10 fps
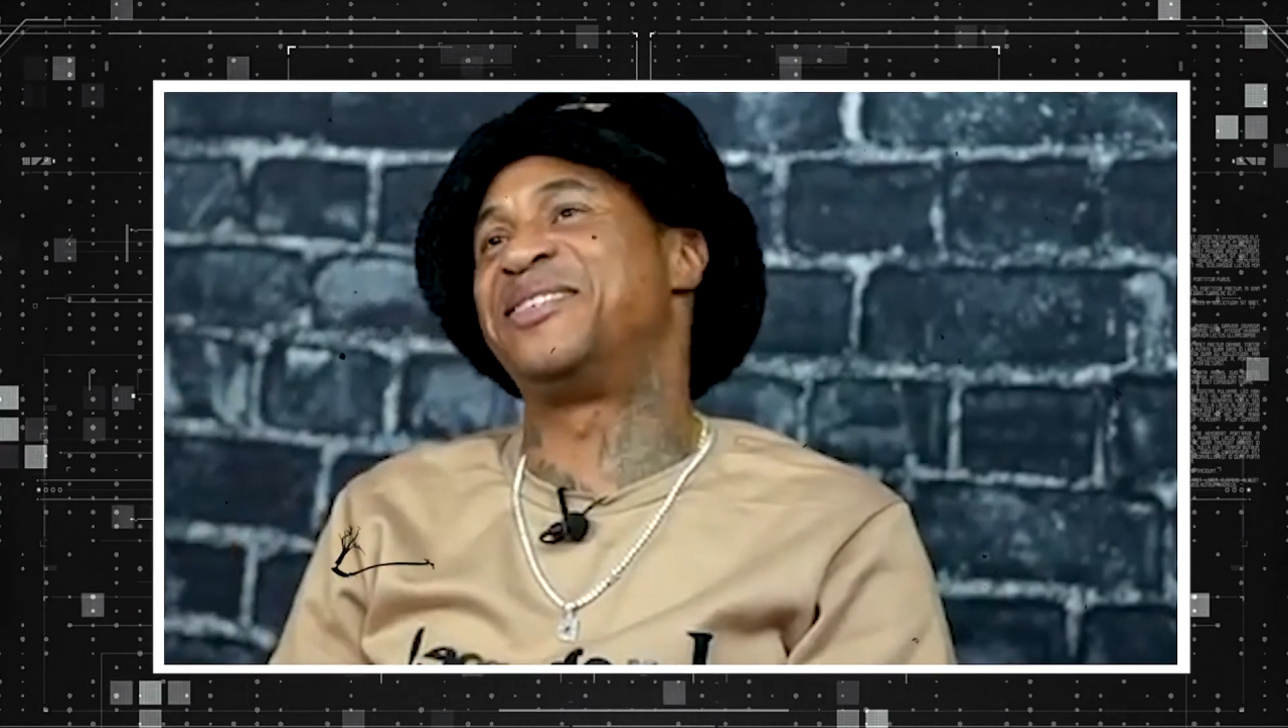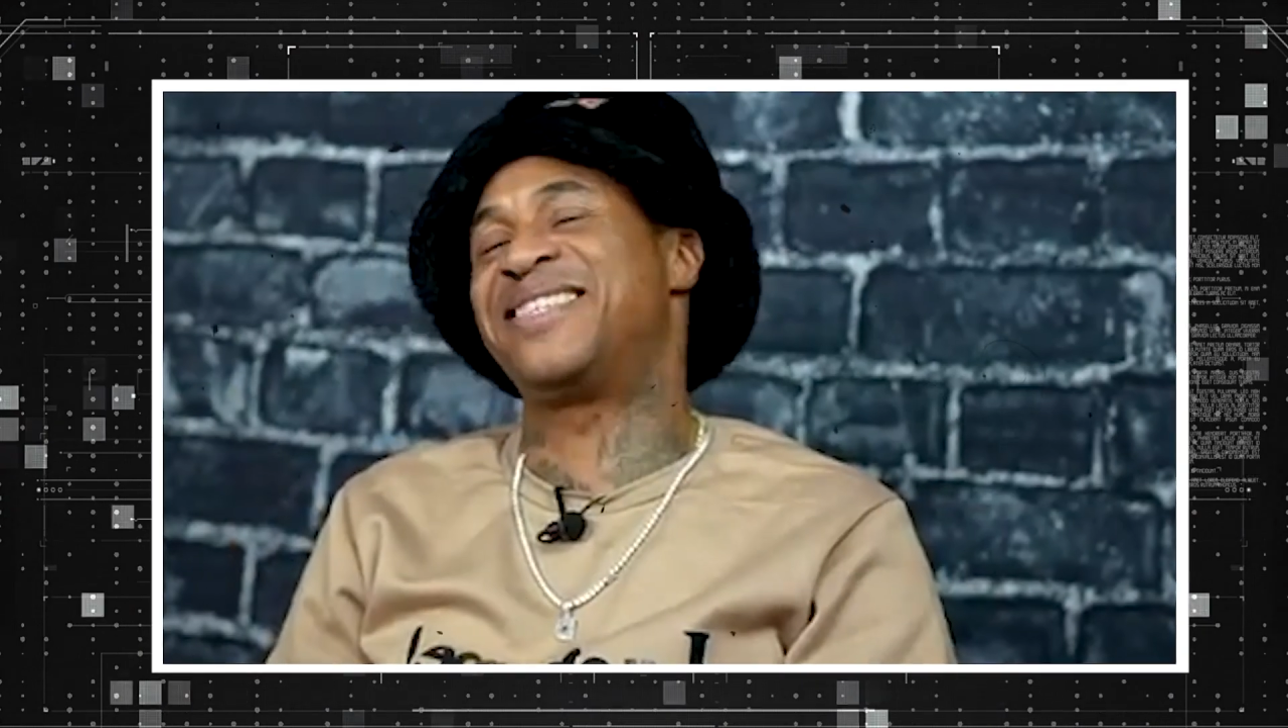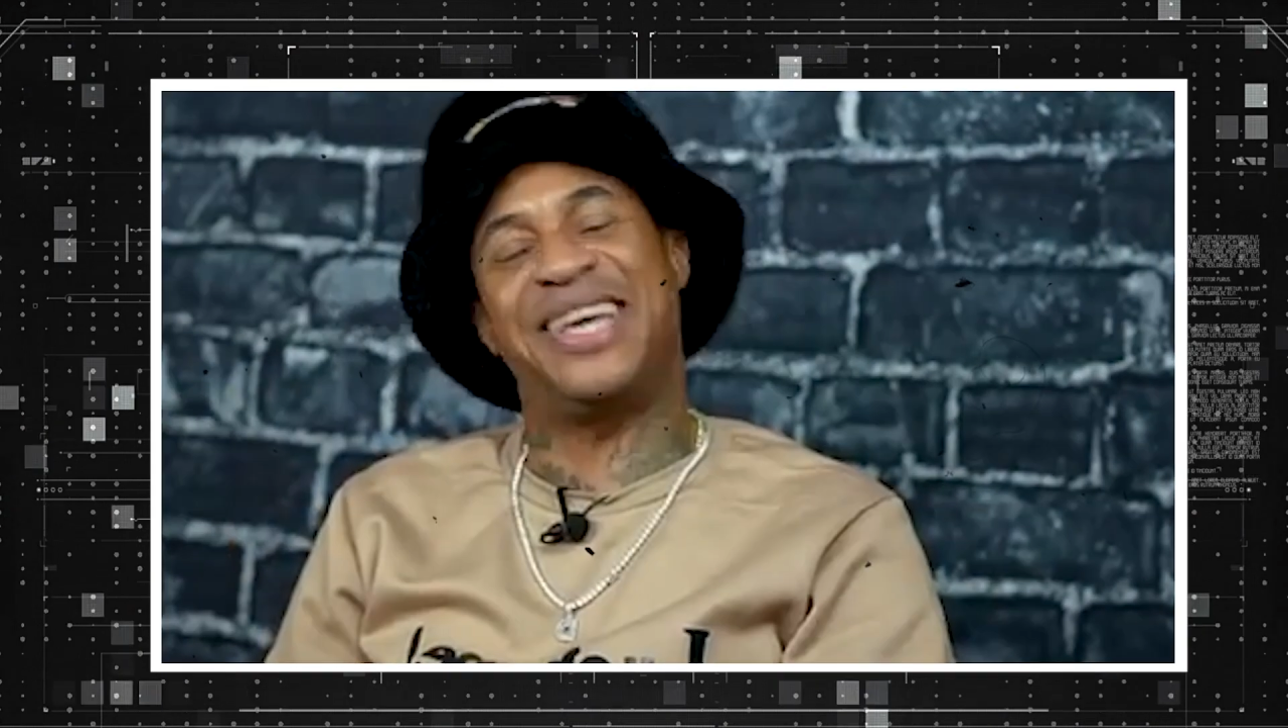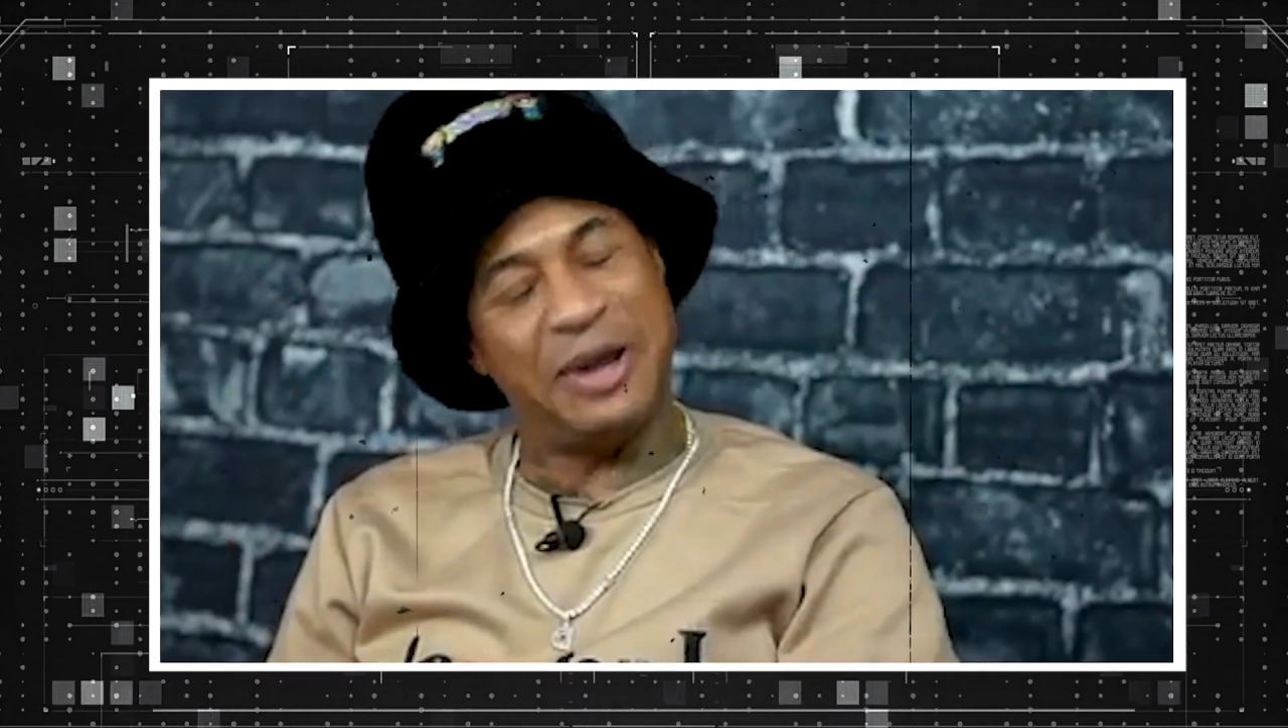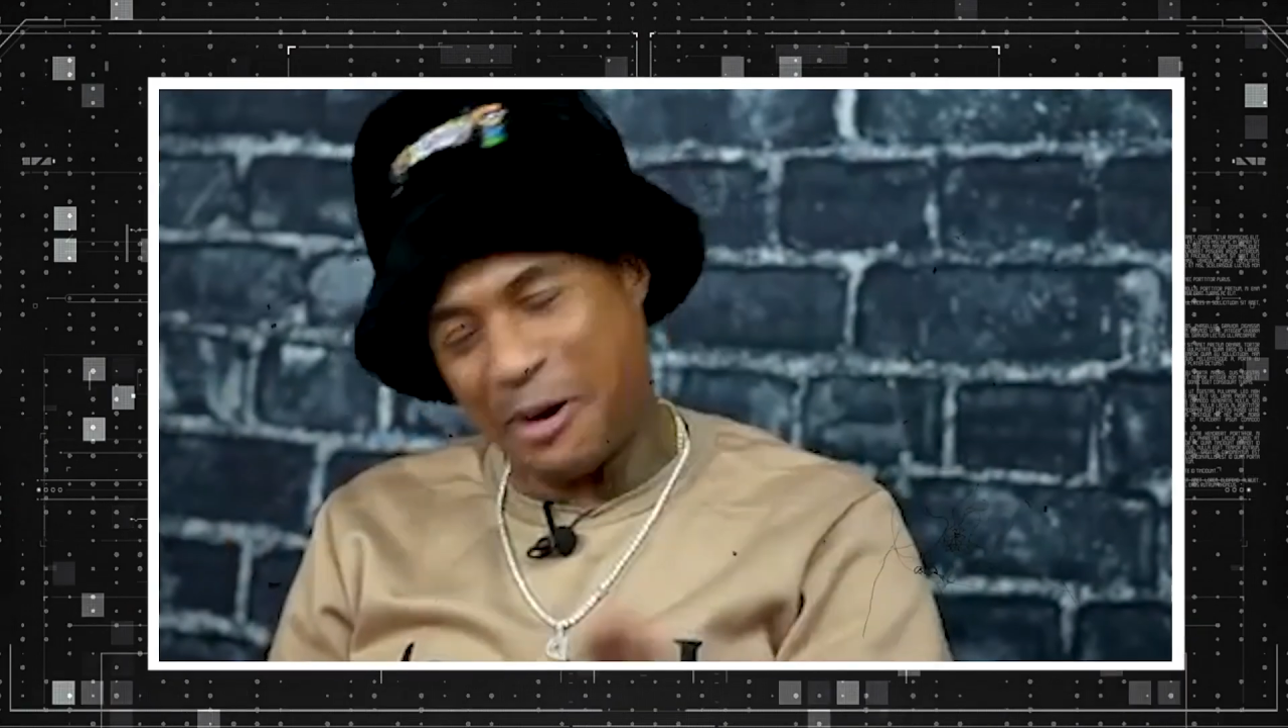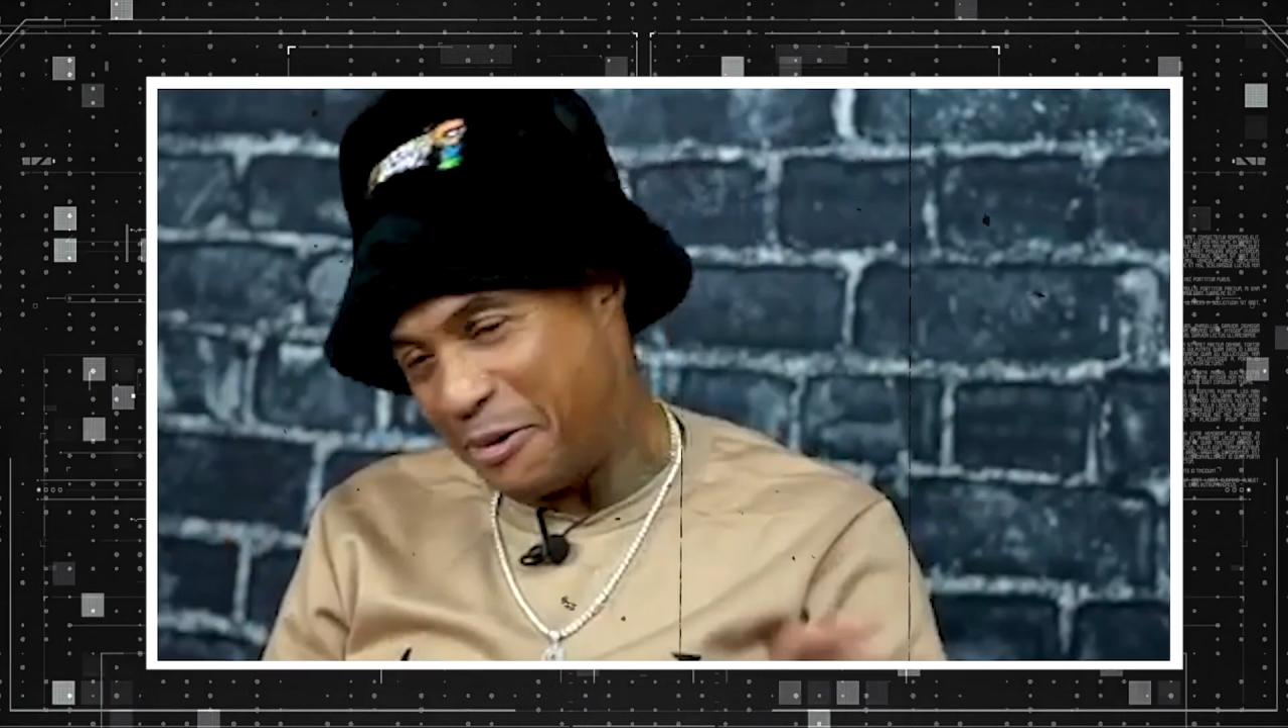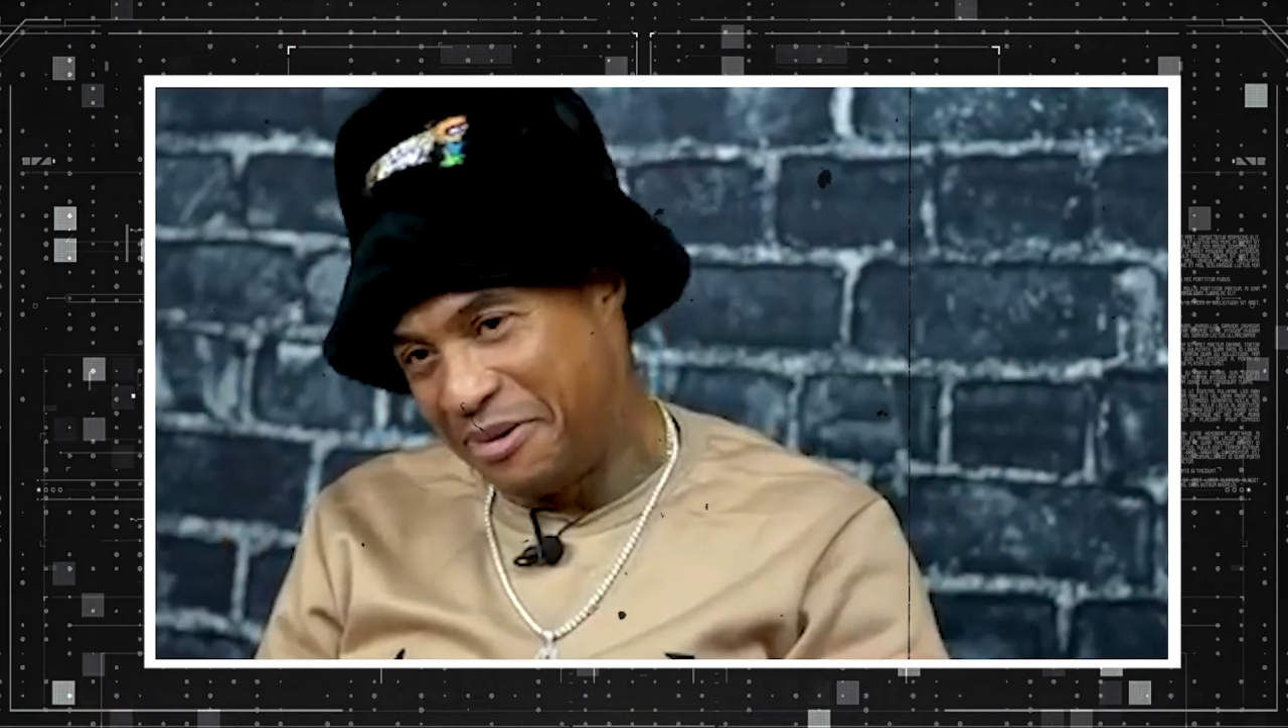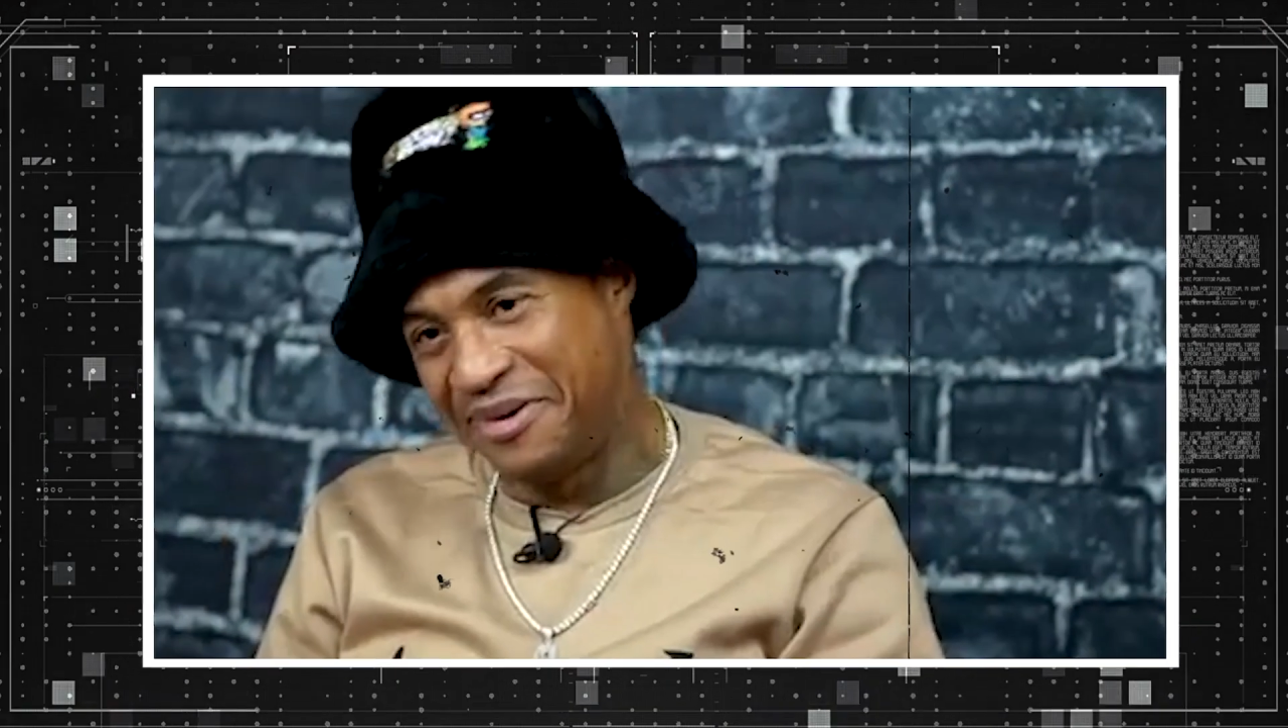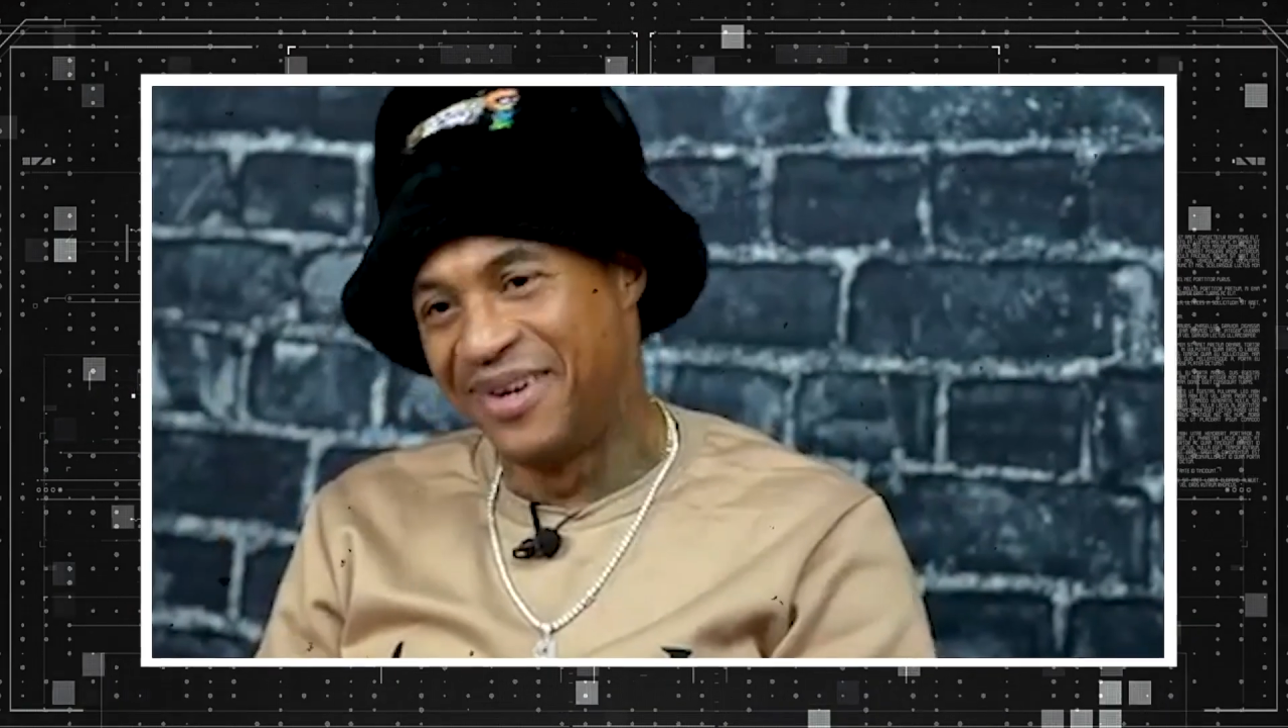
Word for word: just say no.